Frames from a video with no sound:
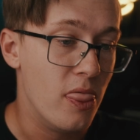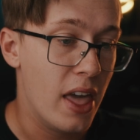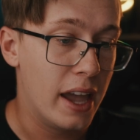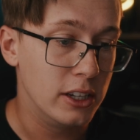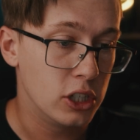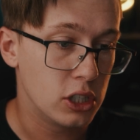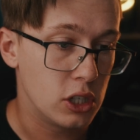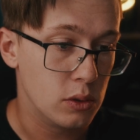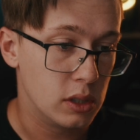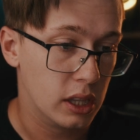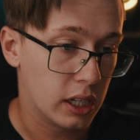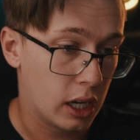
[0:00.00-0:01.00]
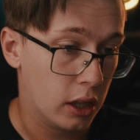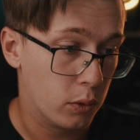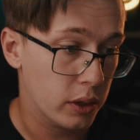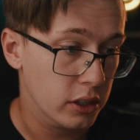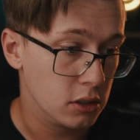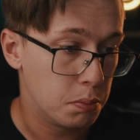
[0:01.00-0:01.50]
than just using the color
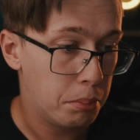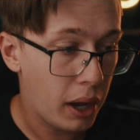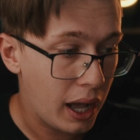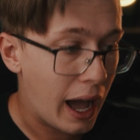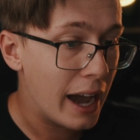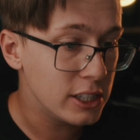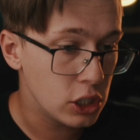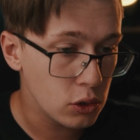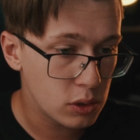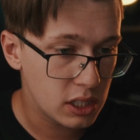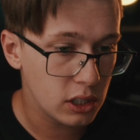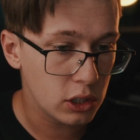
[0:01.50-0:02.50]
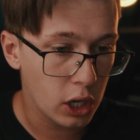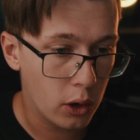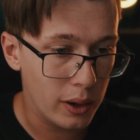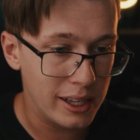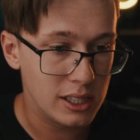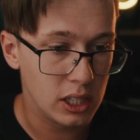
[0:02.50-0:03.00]
wheels, but I do still
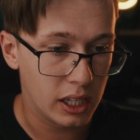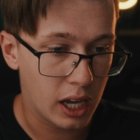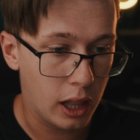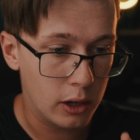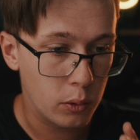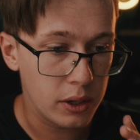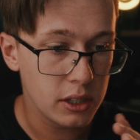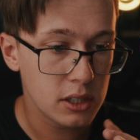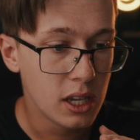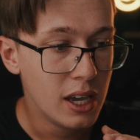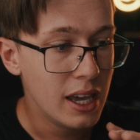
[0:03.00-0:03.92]
go into the color wheels